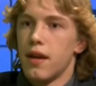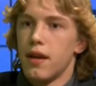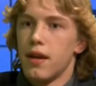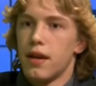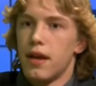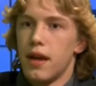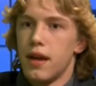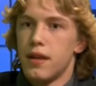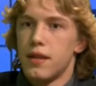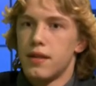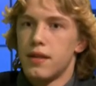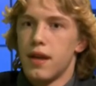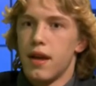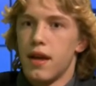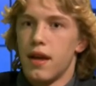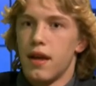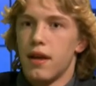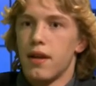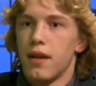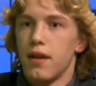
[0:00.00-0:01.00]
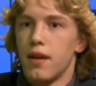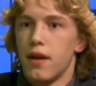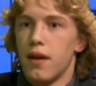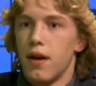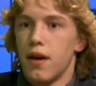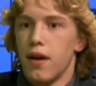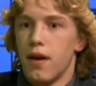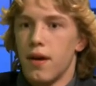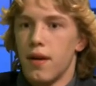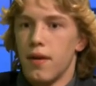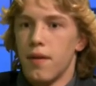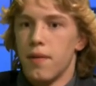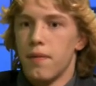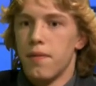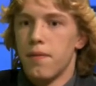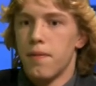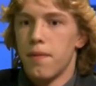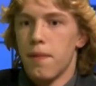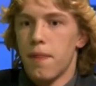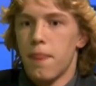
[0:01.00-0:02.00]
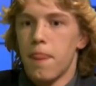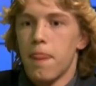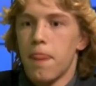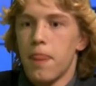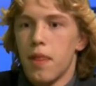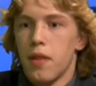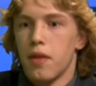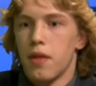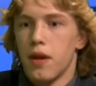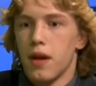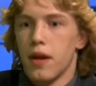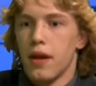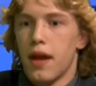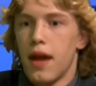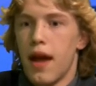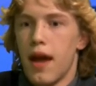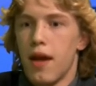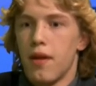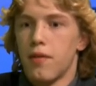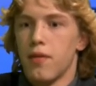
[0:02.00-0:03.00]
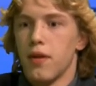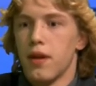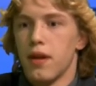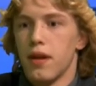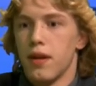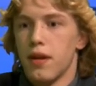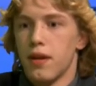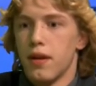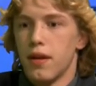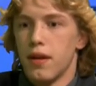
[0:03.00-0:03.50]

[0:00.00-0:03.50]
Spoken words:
kids that like haven't,